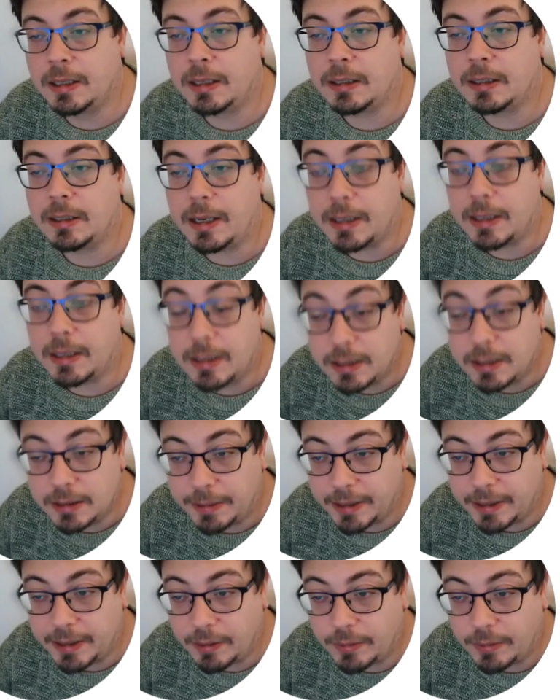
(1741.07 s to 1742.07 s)
and this,
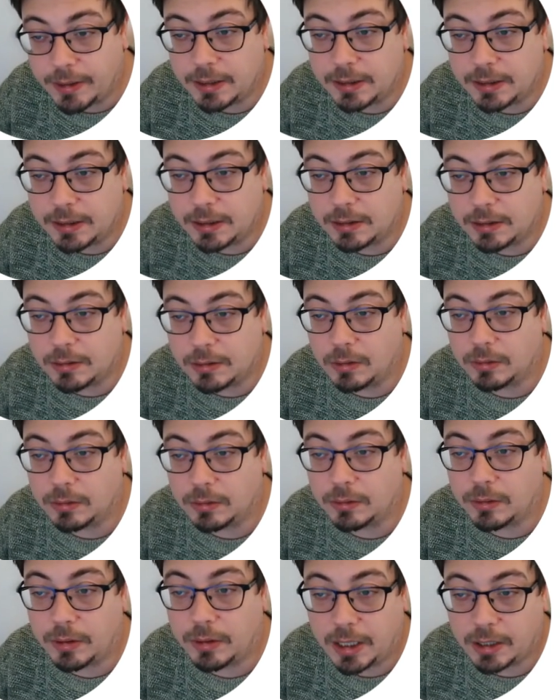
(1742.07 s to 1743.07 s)
by the way, this is called
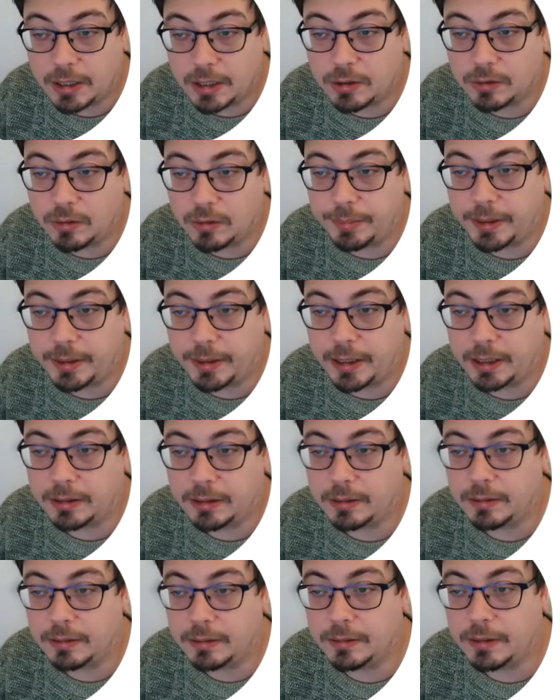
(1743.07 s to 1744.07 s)
creation operator
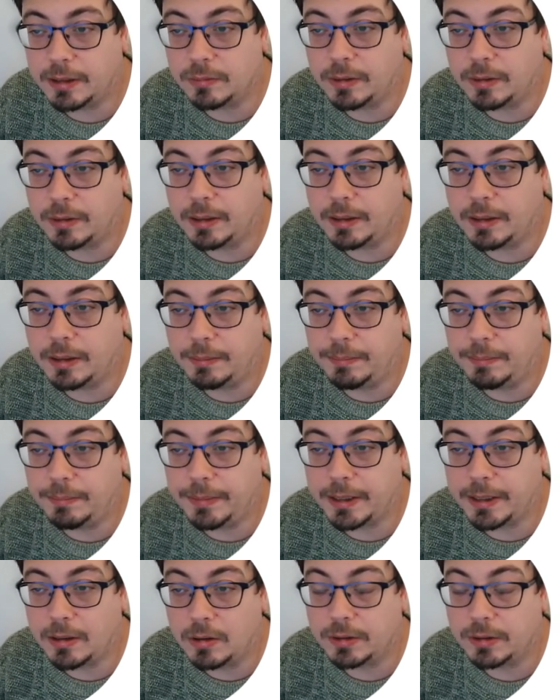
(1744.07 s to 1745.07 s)
as well,
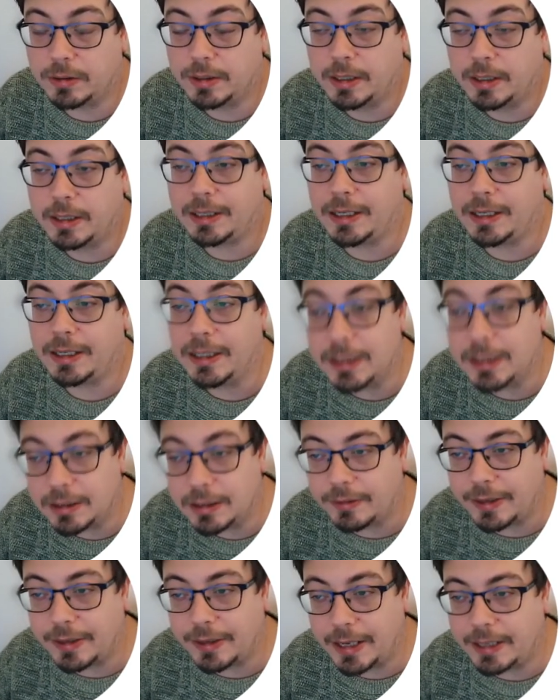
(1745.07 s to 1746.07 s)
because it
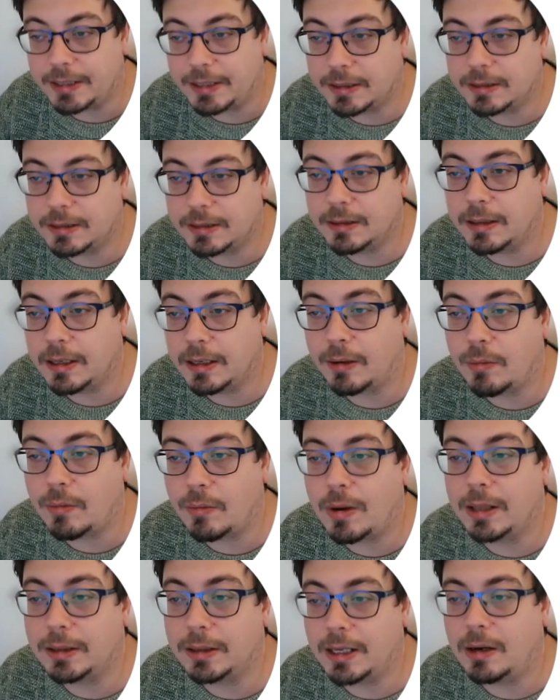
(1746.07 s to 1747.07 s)
creates a
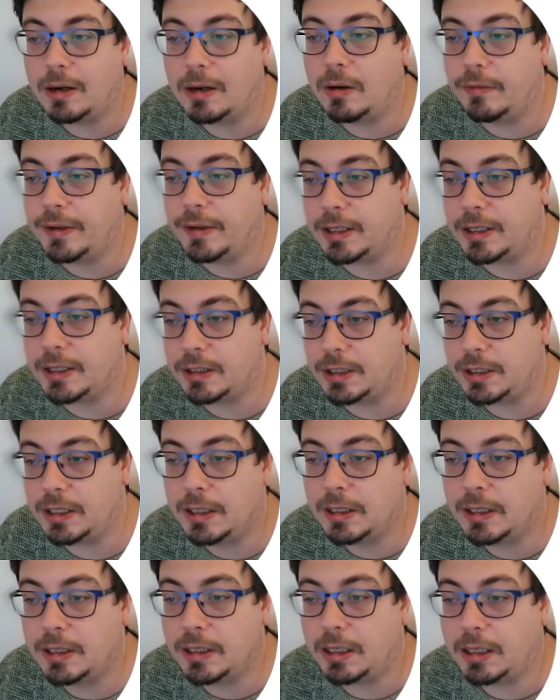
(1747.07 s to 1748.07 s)
quanta of energy
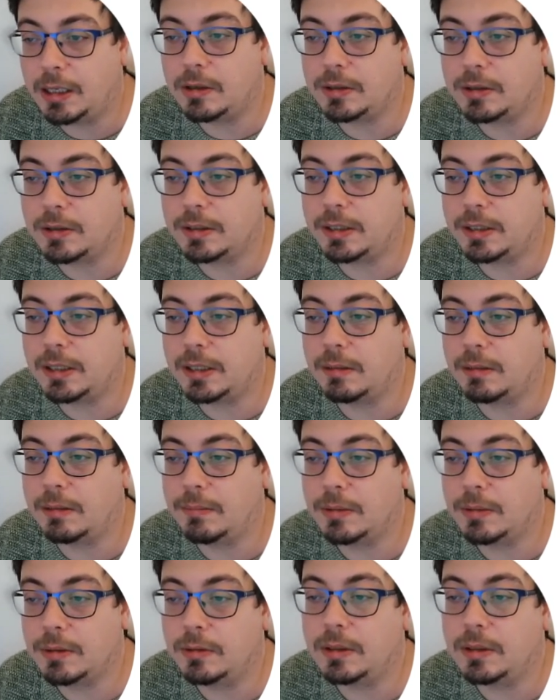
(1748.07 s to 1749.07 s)
in your system.
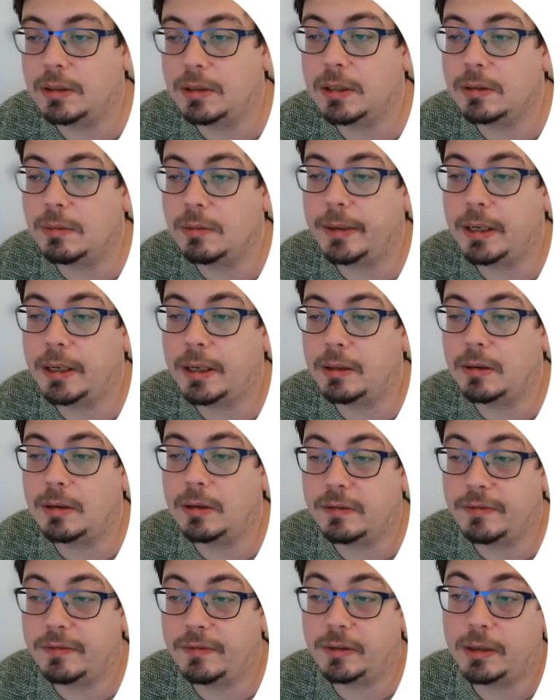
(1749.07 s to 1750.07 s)
So this operator is
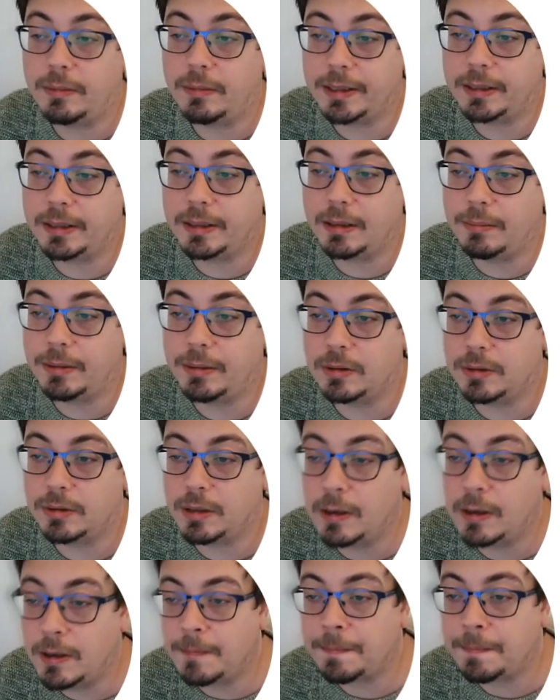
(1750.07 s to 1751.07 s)
fundamental because
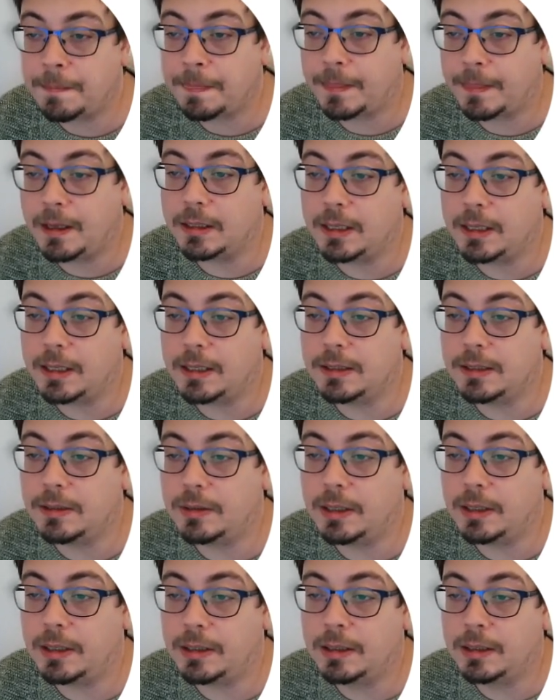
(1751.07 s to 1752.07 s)
it tells you that